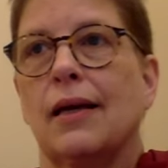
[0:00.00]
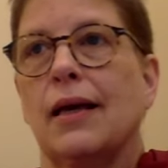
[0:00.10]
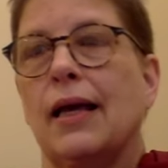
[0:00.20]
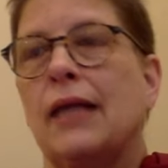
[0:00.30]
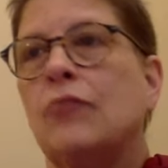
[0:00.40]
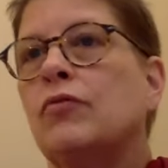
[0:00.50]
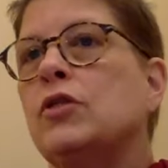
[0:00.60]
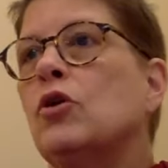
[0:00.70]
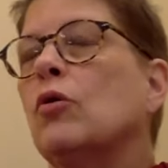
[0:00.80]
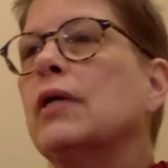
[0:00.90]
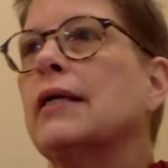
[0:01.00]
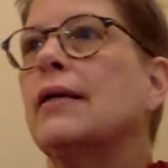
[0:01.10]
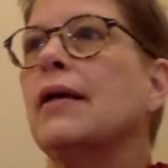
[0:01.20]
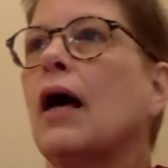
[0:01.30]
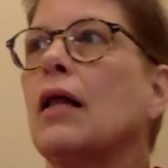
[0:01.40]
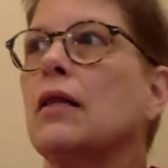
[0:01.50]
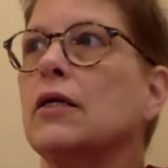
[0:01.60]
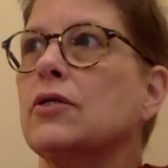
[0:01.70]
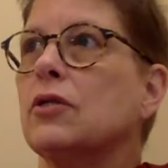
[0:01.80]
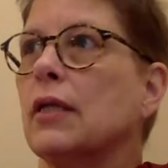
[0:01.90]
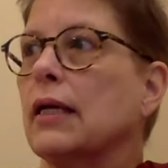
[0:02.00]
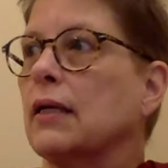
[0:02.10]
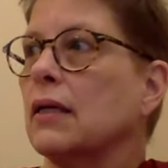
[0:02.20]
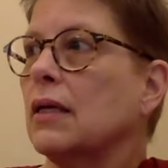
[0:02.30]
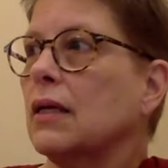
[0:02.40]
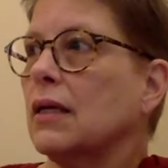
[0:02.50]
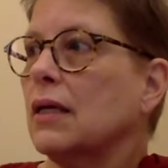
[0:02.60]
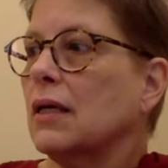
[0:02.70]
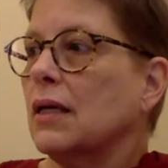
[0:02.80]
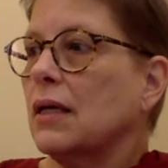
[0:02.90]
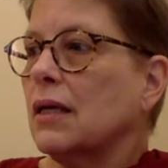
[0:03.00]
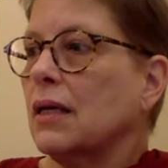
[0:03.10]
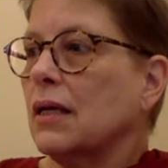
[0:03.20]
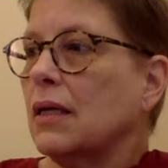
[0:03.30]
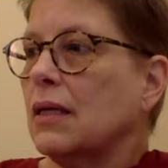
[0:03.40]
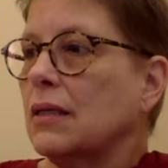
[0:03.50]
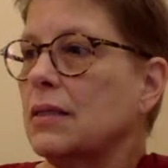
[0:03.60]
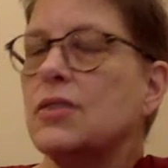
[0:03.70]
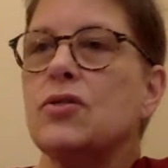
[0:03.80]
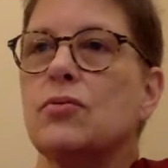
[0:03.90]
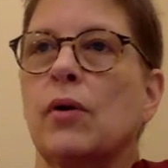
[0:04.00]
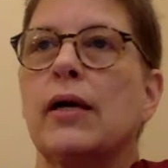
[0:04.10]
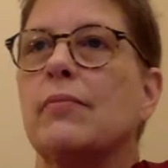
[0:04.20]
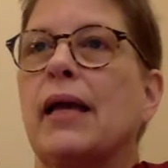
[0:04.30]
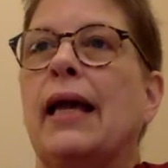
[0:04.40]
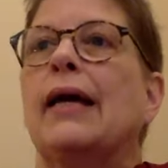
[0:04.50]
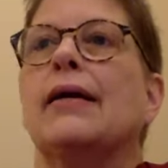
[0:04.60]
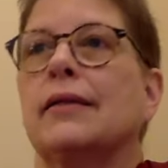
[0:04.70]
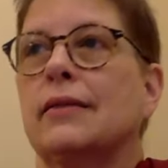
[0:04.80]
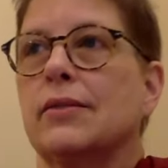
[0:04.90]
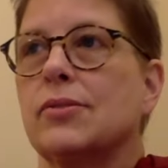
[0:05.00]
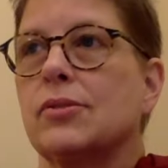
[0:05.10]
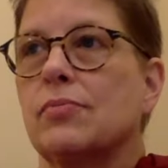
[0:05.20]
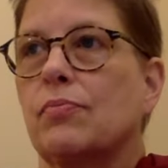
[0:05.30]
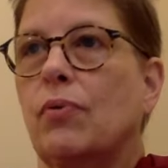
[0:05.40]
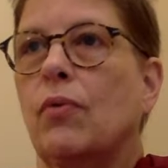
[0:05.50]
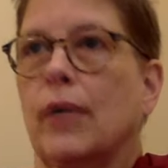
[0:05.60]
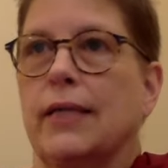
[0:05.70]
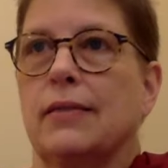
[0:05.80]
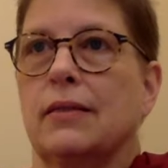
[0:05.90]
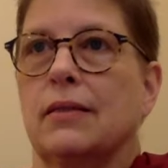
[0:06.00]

and if we don't acknowledge like this is where i'm at at this point